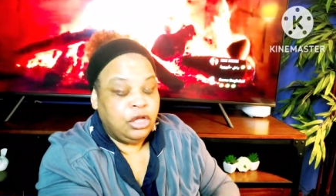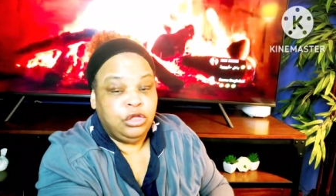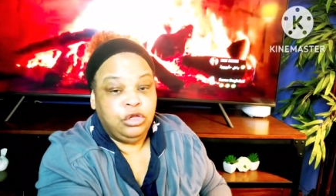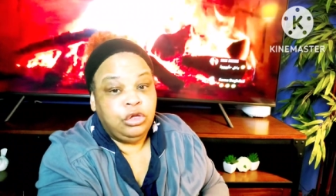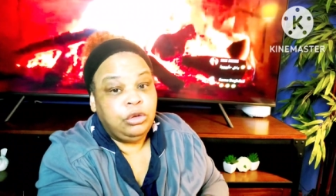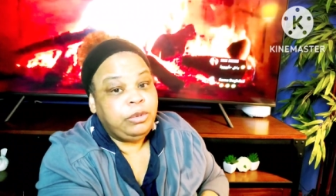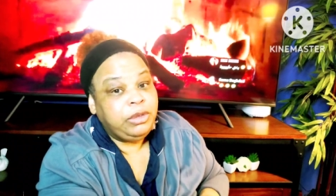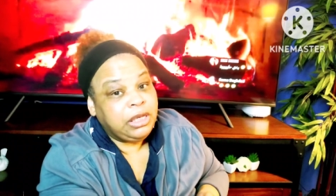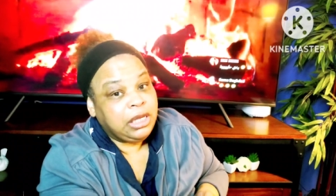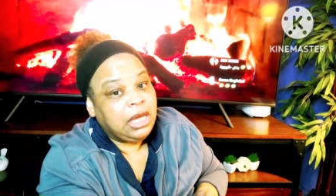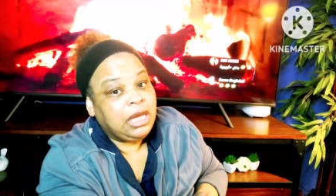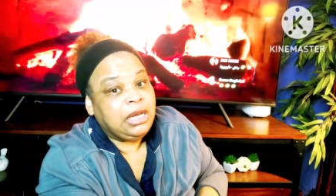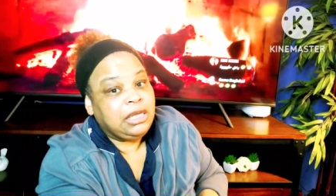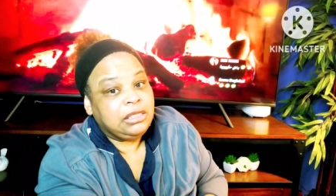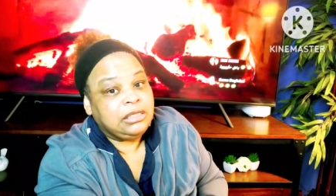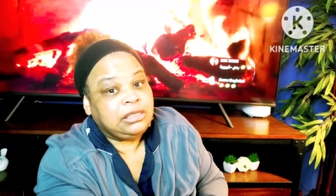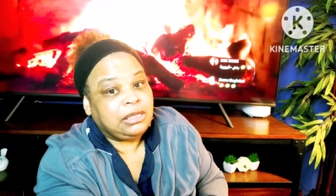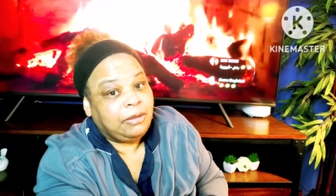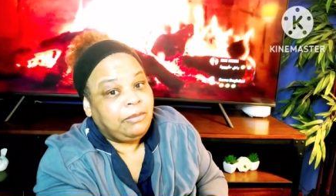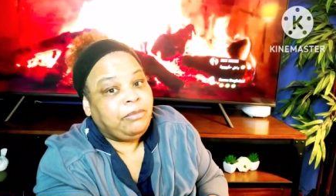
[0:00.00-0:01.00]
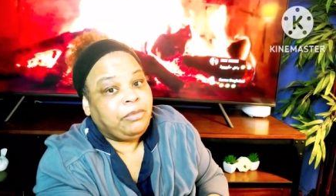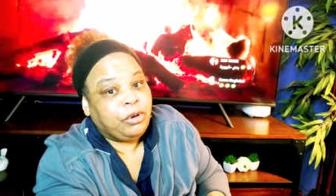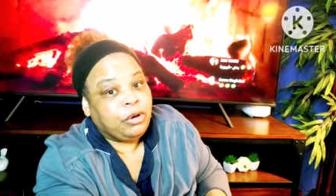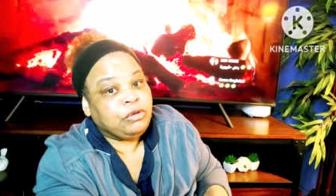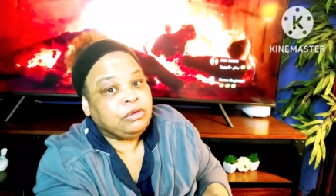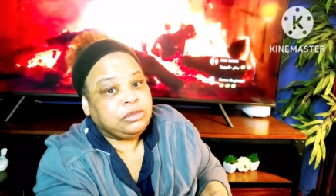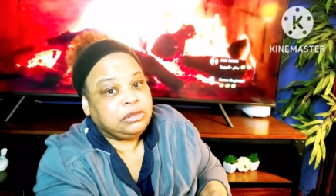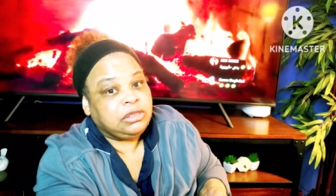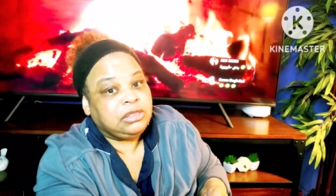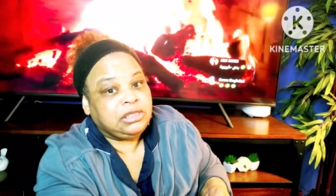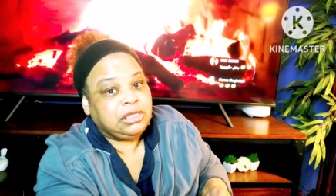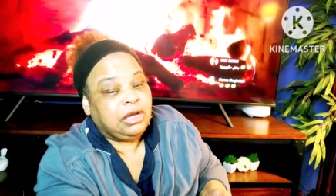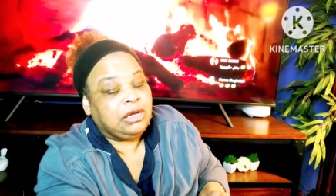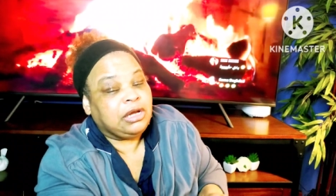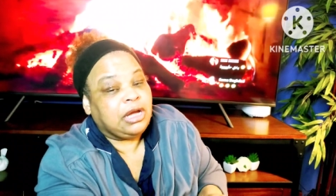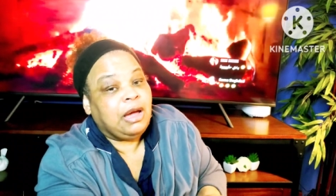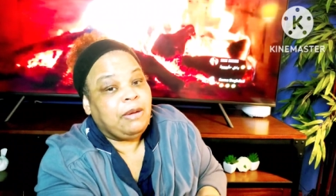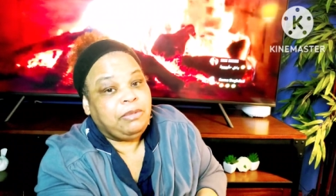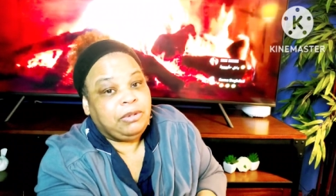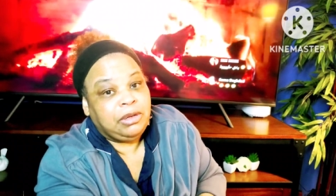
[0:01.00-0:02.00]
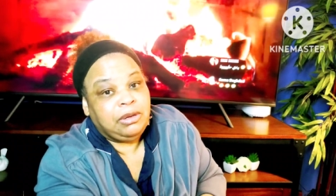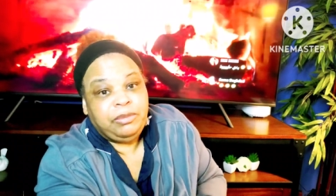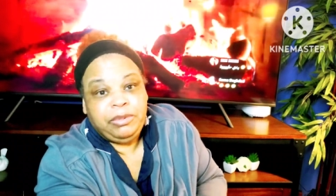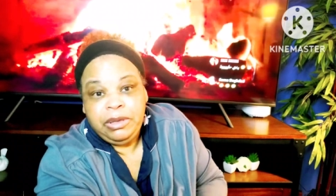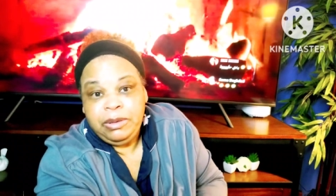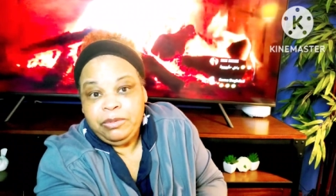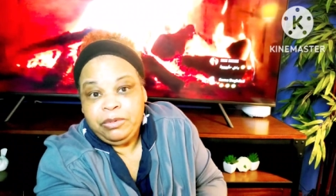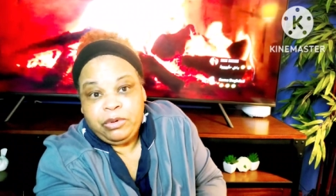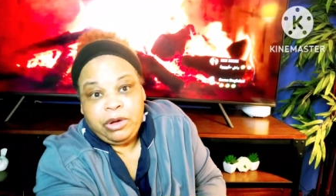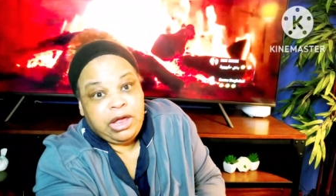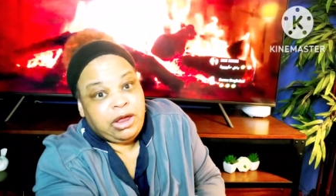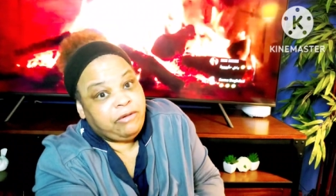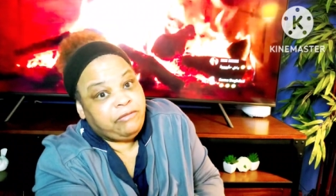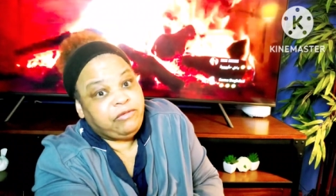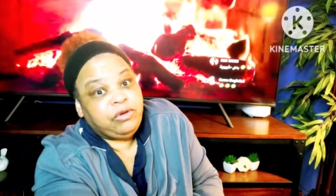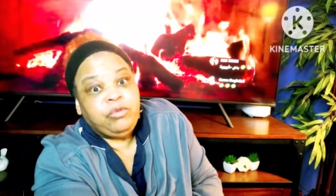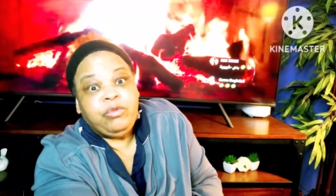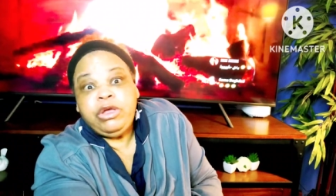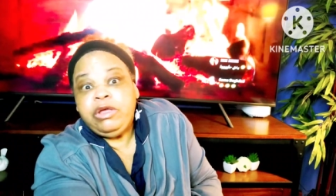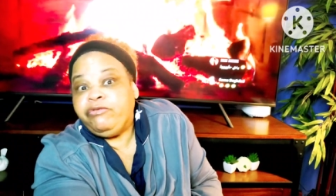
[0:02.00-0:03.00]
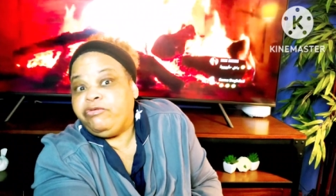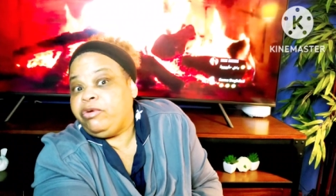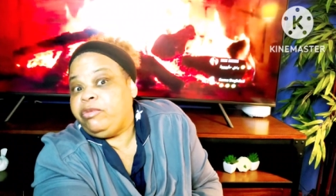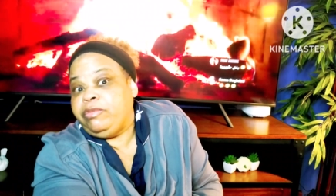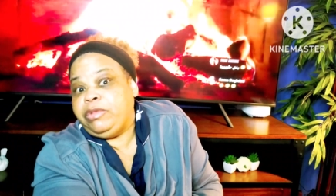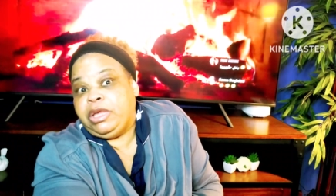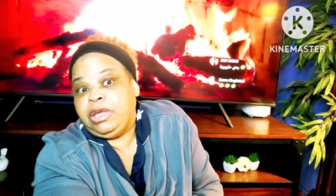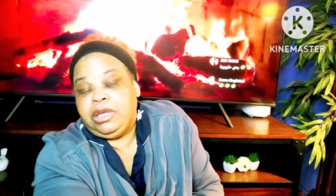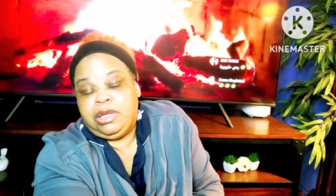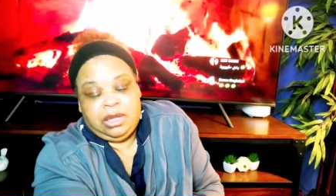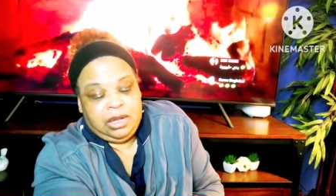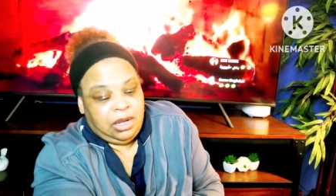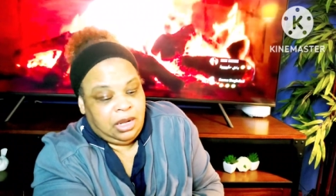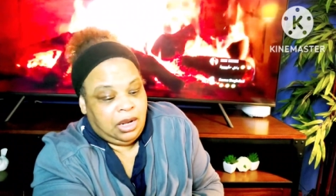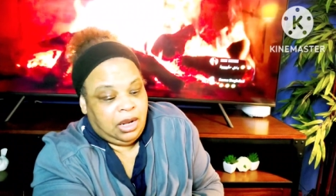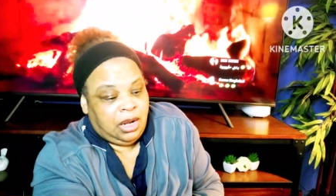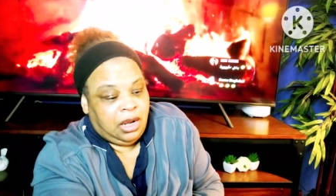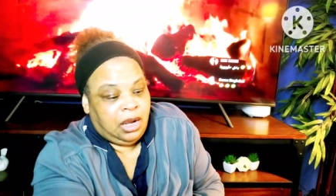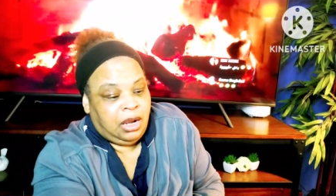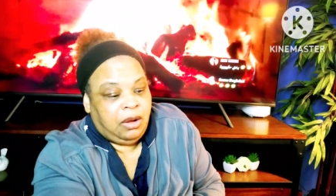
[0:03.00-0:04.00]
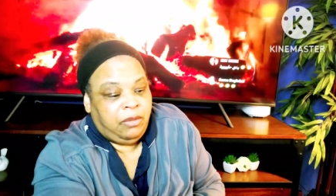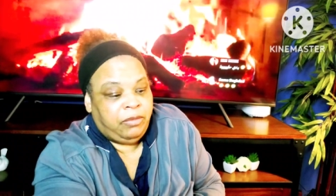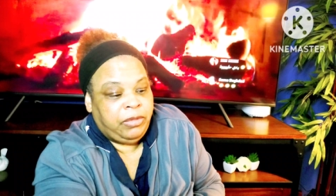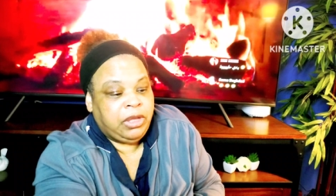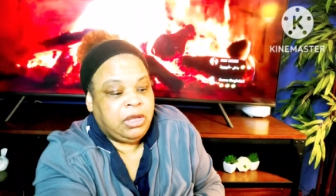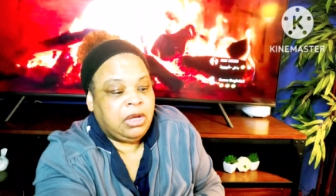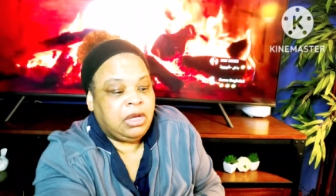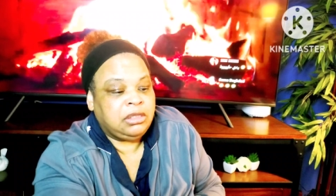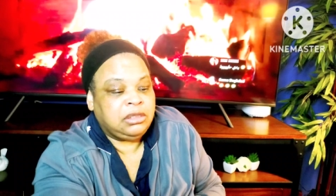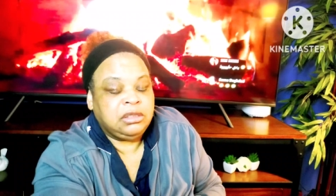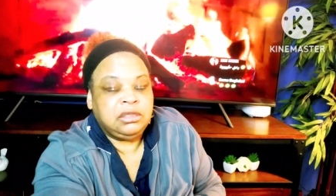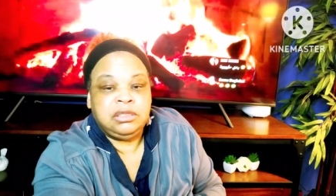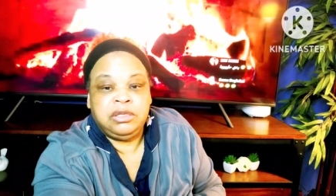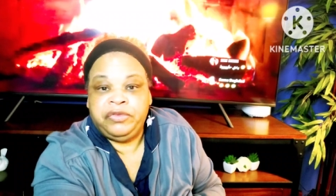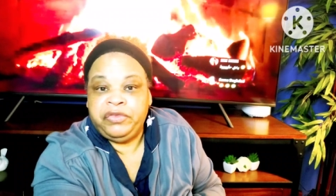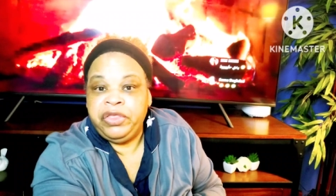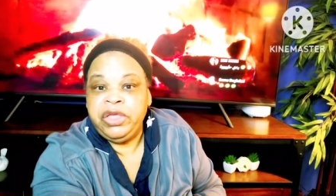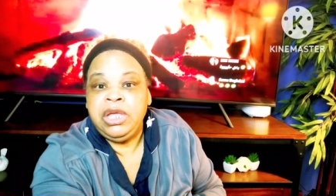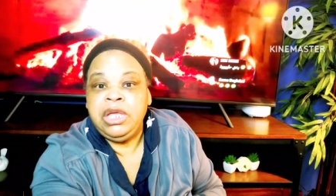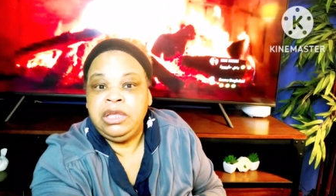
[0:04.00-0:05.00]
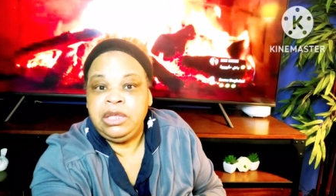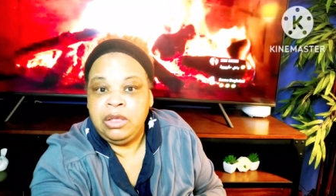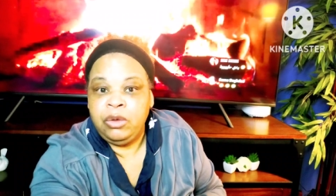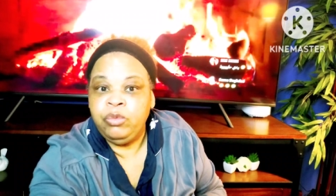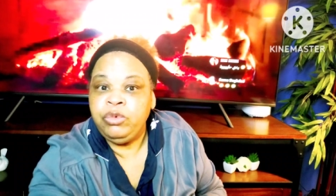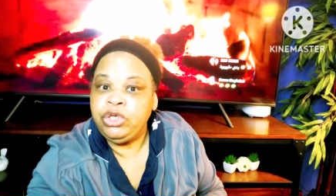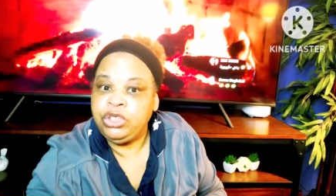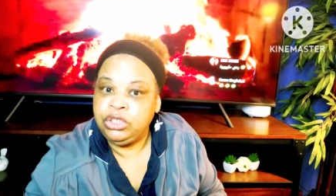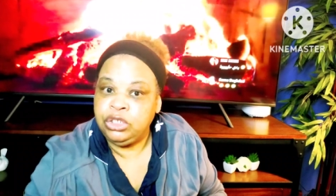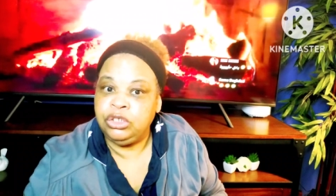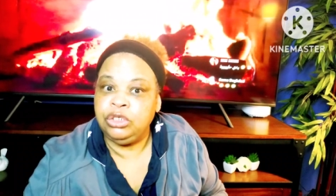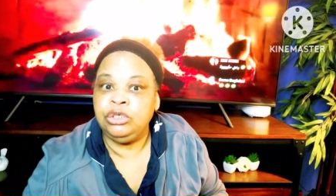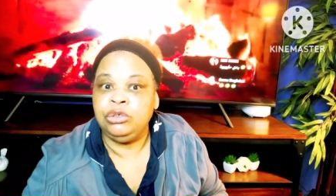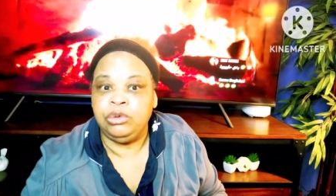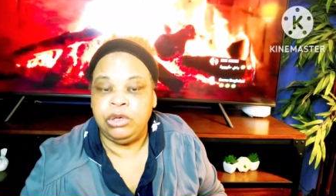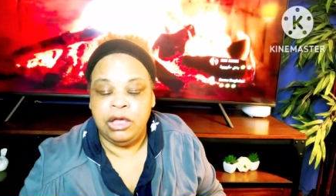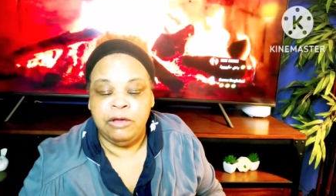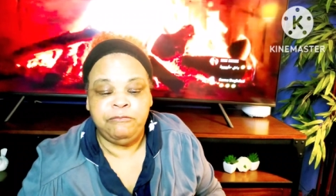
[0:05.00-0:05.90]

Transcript: You'll be getting some persons, a couple of people every week from me because it's a thing that we should do.